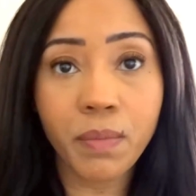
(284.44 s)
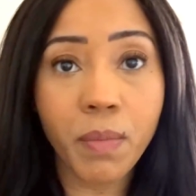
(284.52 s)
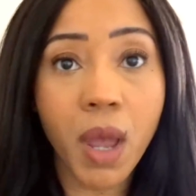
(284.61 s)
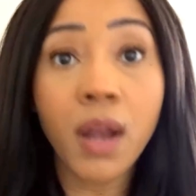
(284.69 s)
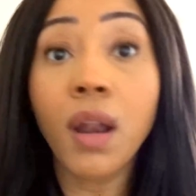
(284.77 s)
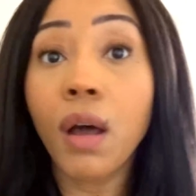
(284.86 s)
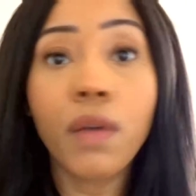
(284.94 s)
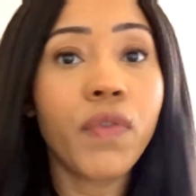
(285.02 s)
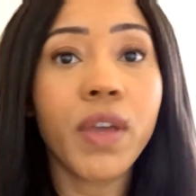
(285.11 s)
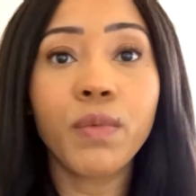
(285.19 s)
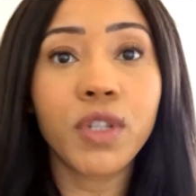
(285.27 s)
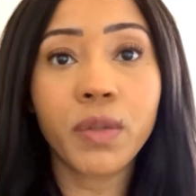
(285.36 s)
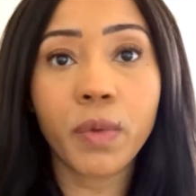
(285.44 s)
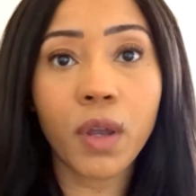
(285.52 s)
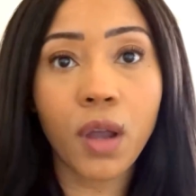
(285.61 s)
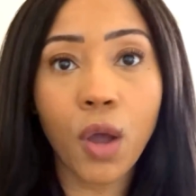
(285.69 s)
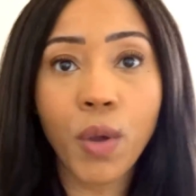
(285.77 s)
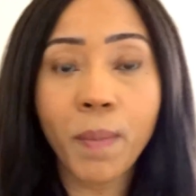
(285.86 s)
a lot of it was
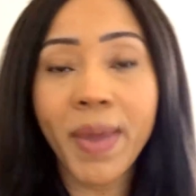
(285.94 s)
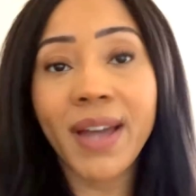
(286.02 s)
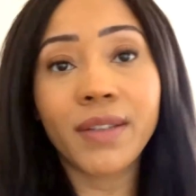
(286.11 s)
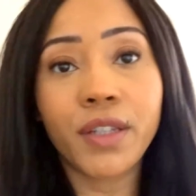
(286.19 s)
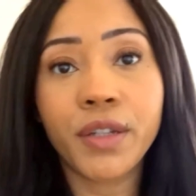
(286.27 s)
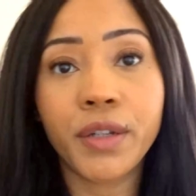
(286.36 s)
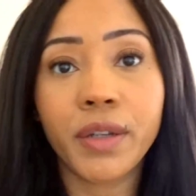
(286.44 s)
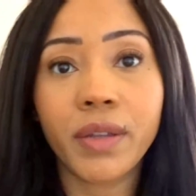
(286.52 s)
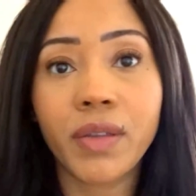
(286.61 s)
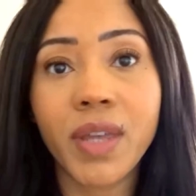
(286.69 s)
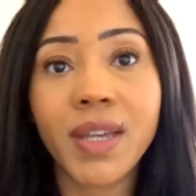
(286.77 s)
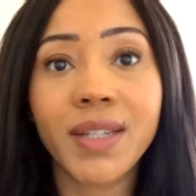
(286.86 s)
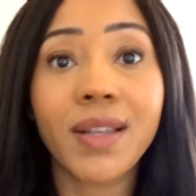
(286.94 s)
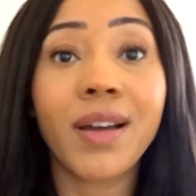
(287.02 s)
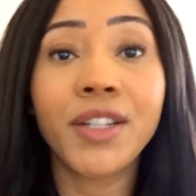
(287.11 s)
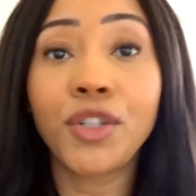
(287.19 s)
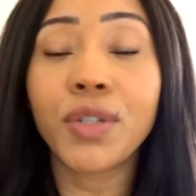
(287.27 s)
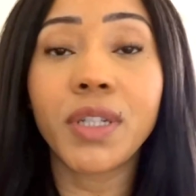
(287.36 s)
going back to things that
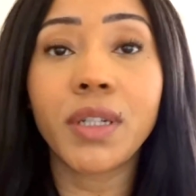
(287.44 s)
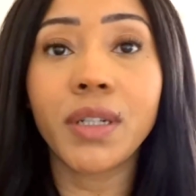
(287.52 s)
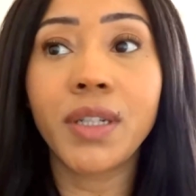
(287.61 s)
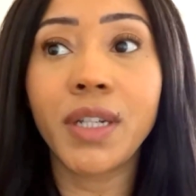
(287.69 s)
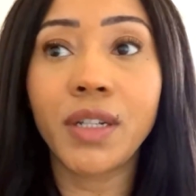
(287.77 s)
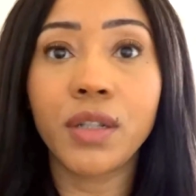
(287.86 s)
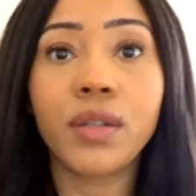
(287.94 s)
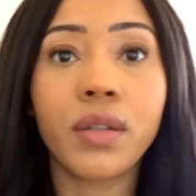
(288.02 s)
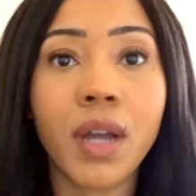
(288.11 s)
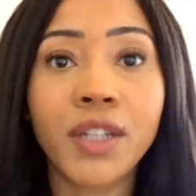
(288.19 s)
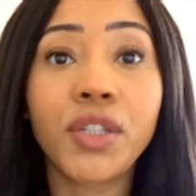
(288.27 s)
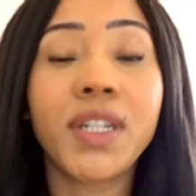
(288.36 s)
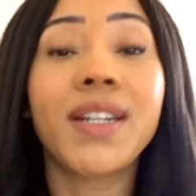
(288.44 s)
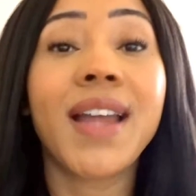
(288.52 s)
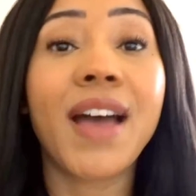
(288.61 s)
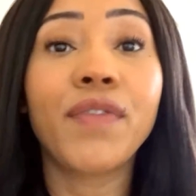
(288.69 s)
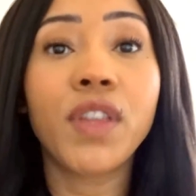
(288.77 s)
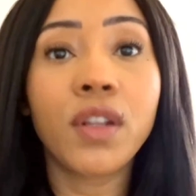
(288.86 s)
I just didn't
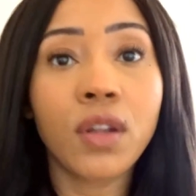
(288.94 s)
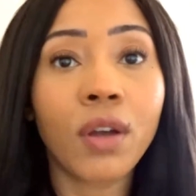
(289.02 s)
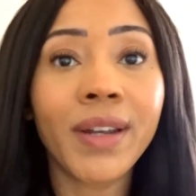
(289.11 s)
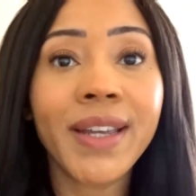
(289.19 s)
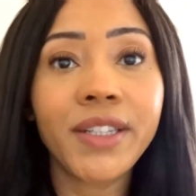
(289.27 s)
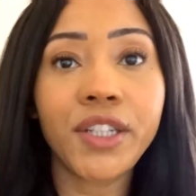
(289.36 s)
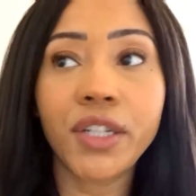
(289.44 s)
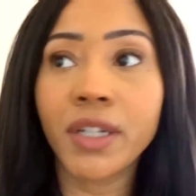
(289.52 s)
have the knowledge.